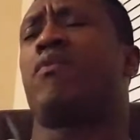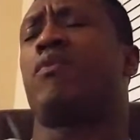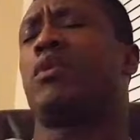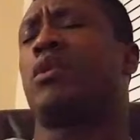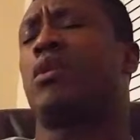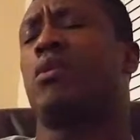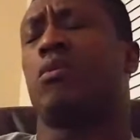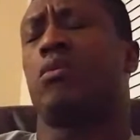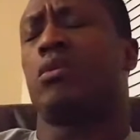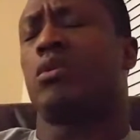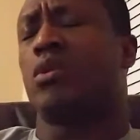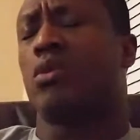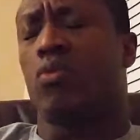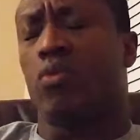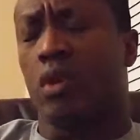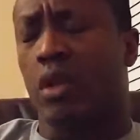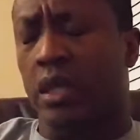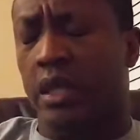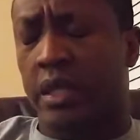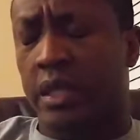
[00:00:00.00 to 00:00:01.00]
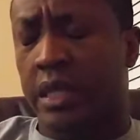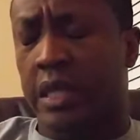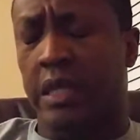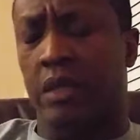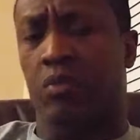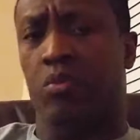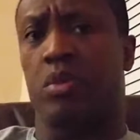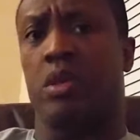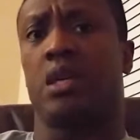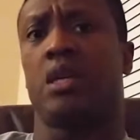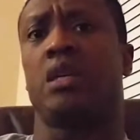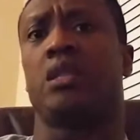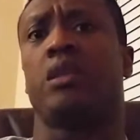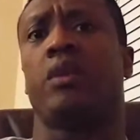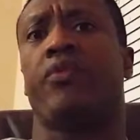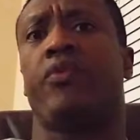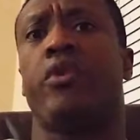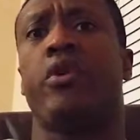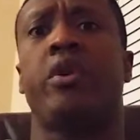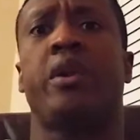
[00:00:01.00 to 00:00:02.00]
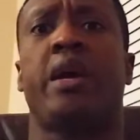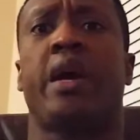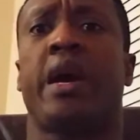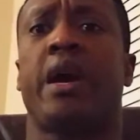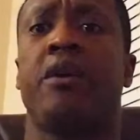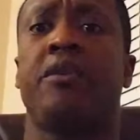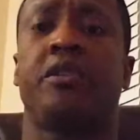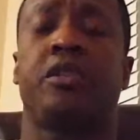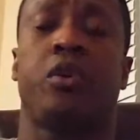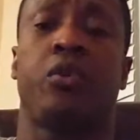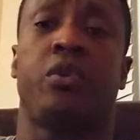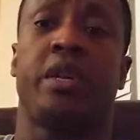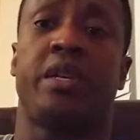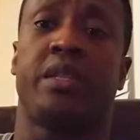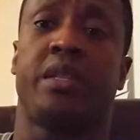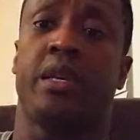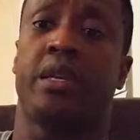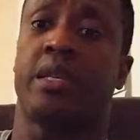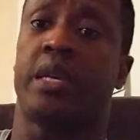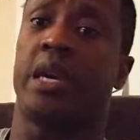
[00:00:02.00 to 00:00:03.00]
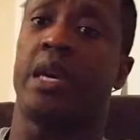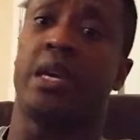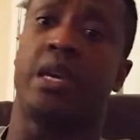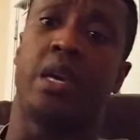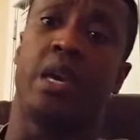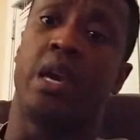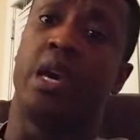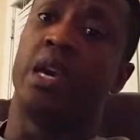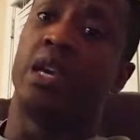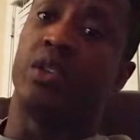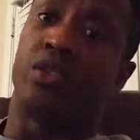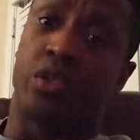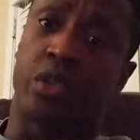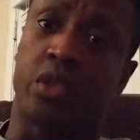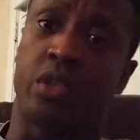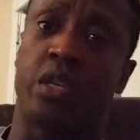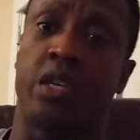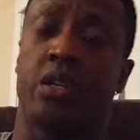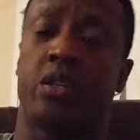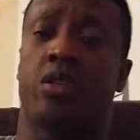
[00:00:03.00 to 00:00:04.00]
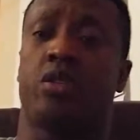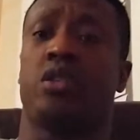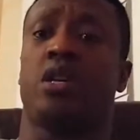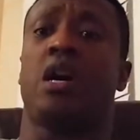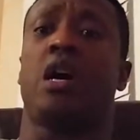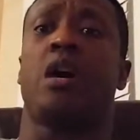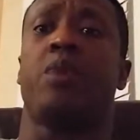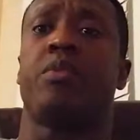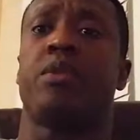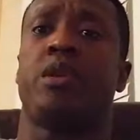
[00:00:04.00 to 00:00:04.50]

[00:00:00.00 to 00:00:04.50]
No, you really didn't, because if you're in a household that says, hey, just get a job.